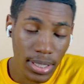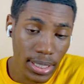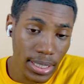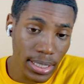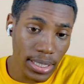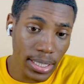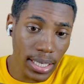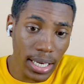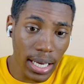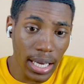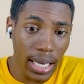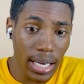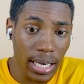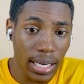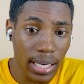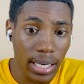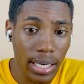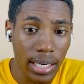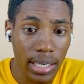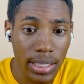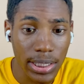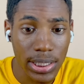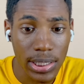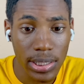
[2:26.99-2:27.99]

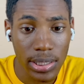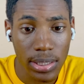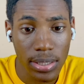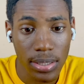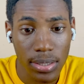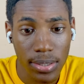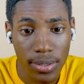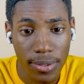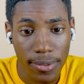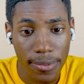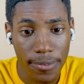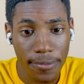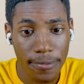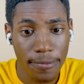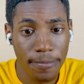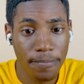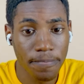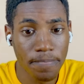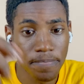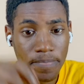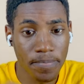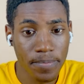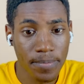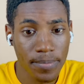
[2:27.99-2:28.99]
Gosh. In
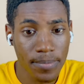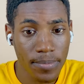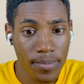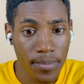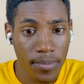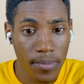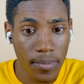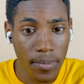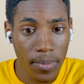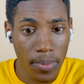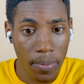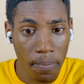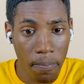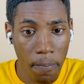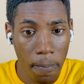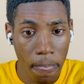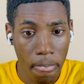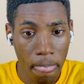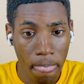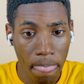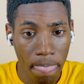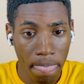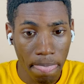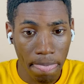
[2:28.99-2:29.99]
gravy.
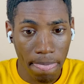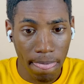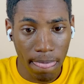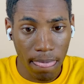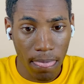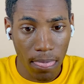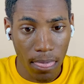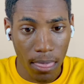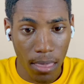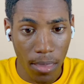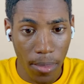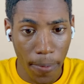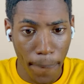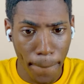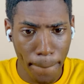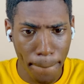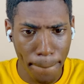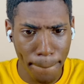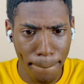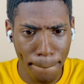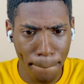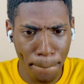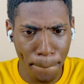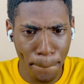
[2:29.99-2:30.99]
Voila. A
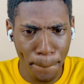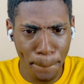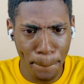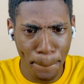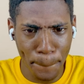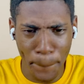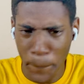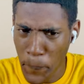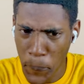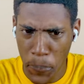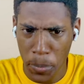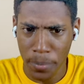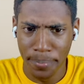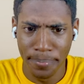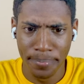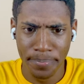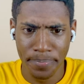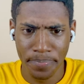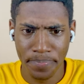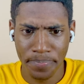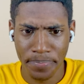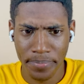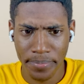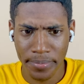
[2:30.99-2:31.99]
perfect storm of Dutch
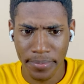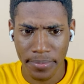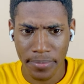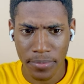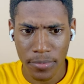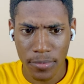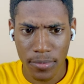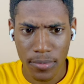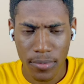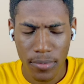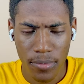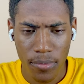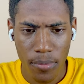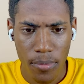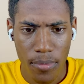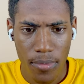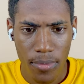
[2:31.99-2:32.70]
cuisine.